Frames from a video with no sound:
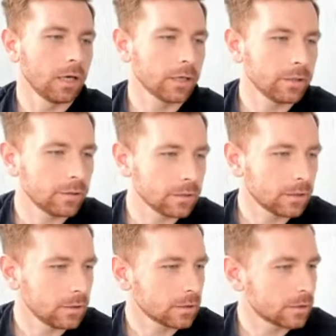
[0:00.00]
here it
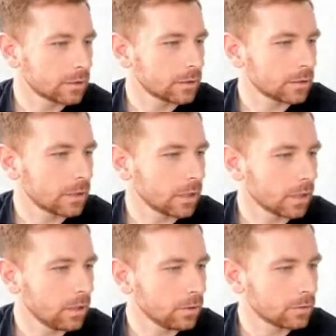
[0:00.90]
is
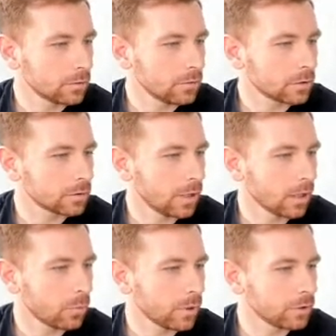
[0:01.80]
how it looks
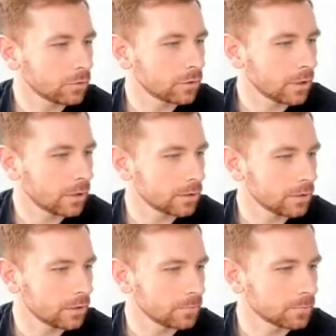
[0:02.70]
like when you start
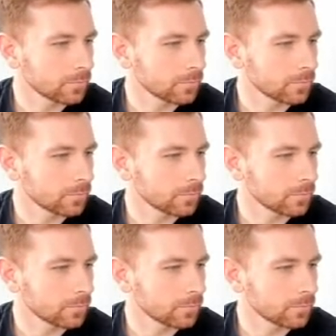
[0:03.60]
it.